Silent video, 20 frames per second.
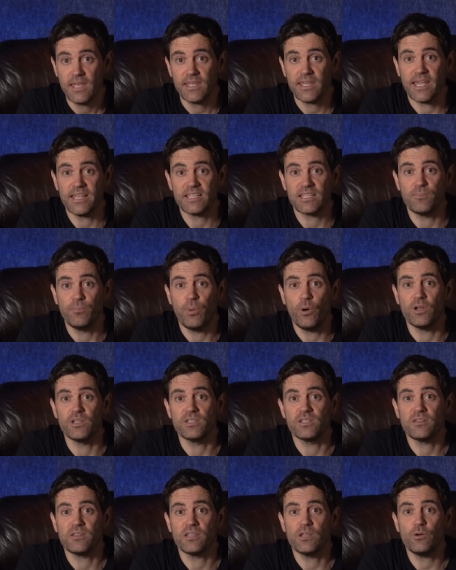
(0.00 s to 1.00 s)
Case in
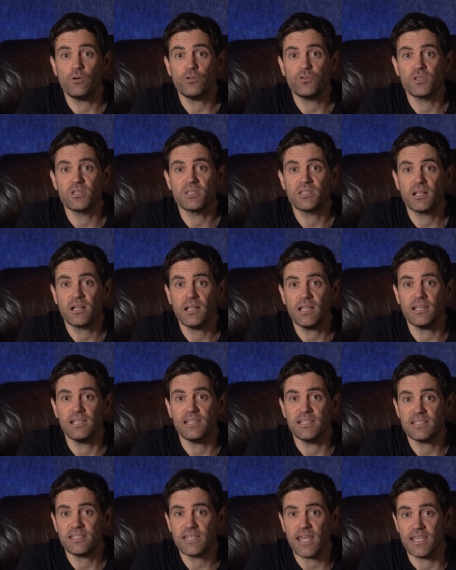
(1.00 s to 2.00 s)
point, the authors
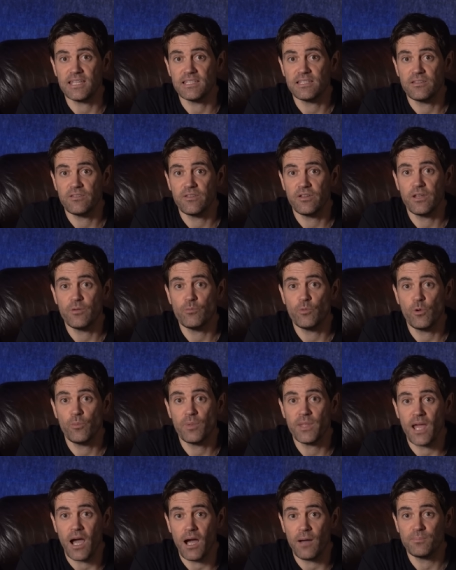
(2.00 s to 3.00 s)
clearly state that it will
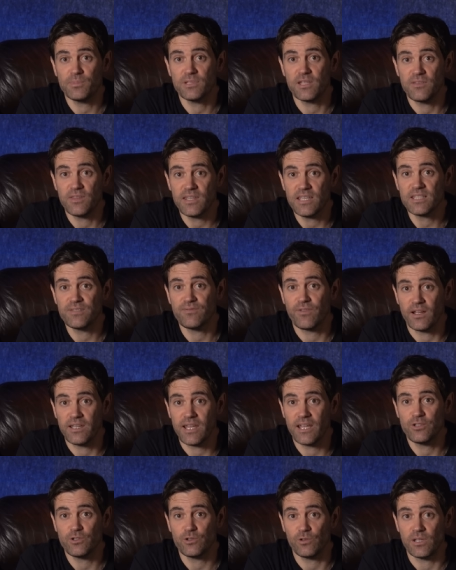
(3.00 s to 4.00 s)
be up to these
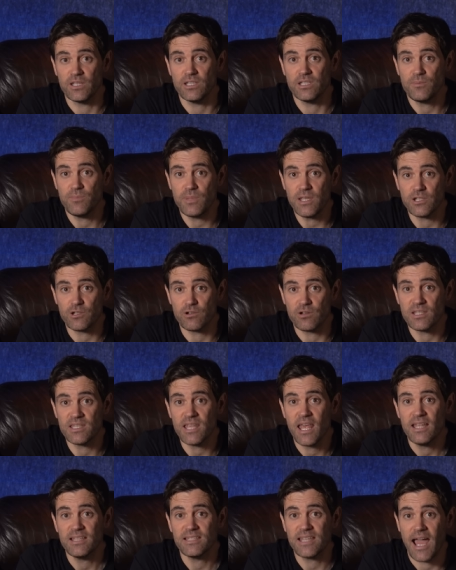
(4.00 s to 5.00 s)
financial intermediaries
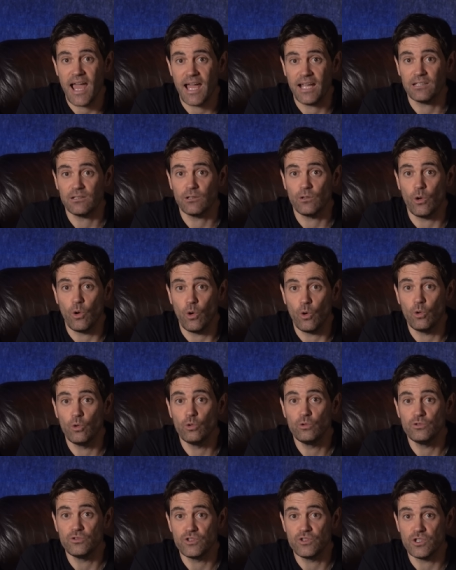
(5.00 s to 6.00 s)
to handle
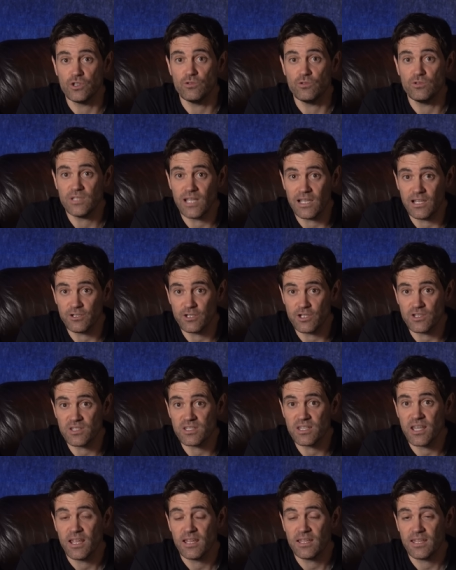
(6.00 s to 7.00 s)
all due
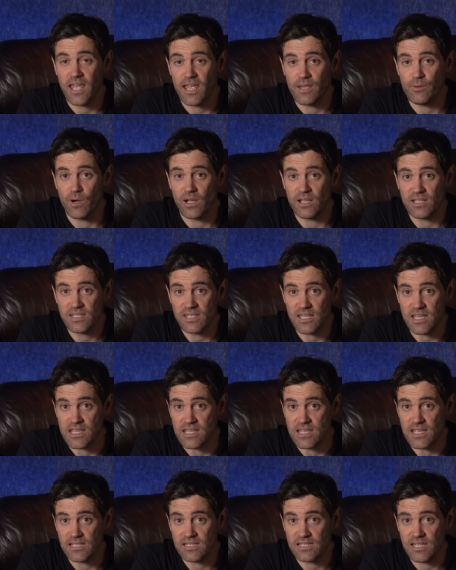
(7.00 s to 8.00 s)
diligence,
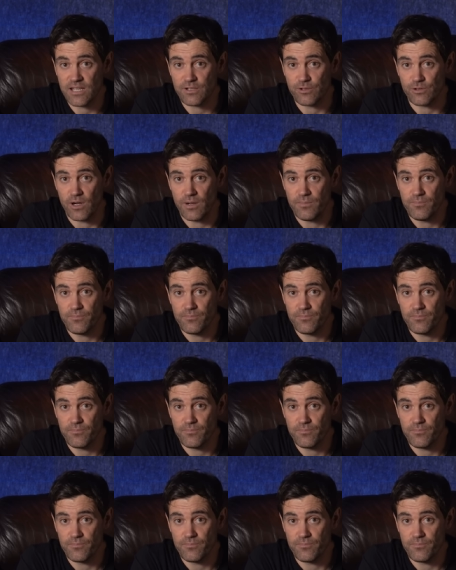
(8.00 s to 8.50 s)
KYC, etc.